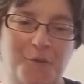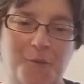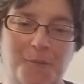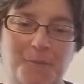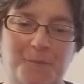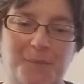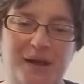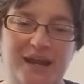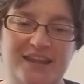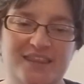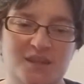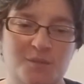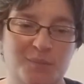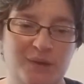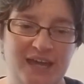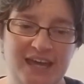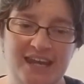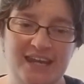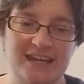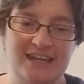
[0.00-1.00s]
But in the
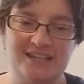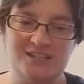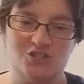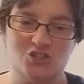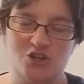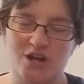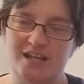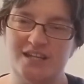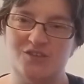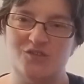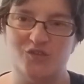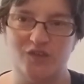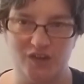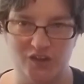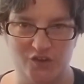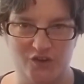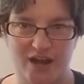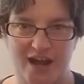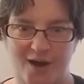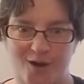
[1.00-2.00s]
beginning, he's trying to
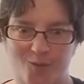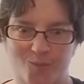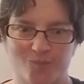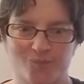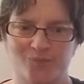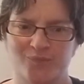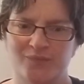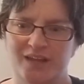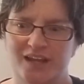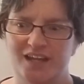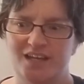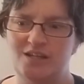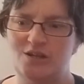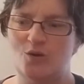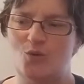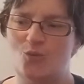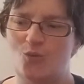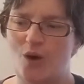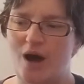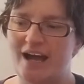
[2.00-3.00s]
figure out, you know,
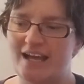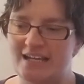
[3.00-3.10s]
why